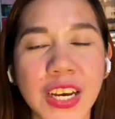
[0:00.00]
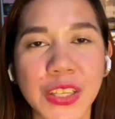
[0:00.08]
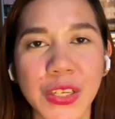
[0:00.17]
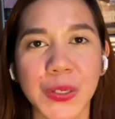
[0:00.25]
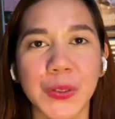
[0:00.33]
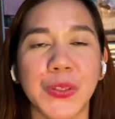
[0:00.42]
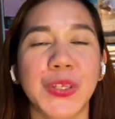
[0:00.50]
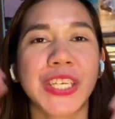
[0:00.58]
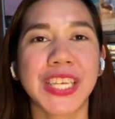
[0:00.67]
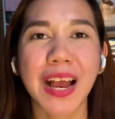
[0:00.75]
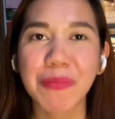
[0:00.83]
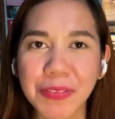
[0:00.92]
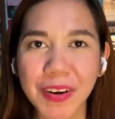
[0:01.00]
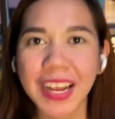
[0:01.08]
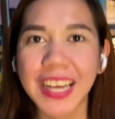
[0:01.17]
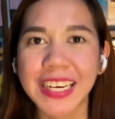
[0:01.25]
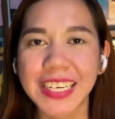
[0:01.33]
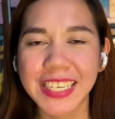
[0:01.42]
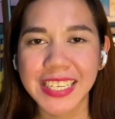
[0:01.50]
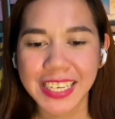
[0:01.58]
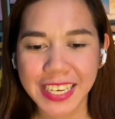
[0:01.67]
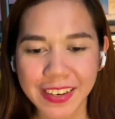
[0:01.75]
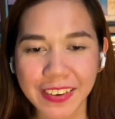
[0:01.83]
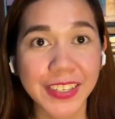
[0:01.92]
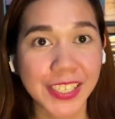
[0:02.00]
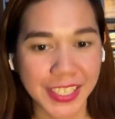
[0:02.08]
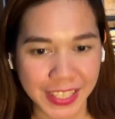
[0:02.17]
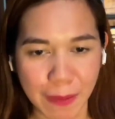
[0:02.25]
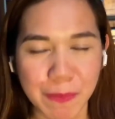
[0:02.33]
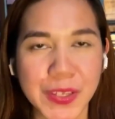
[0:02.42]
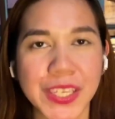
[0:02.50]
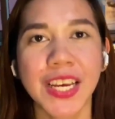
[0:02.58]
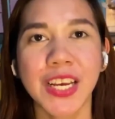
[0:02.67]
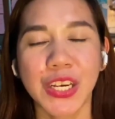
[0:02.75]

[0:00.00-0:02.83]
So to summarize, here are the steps.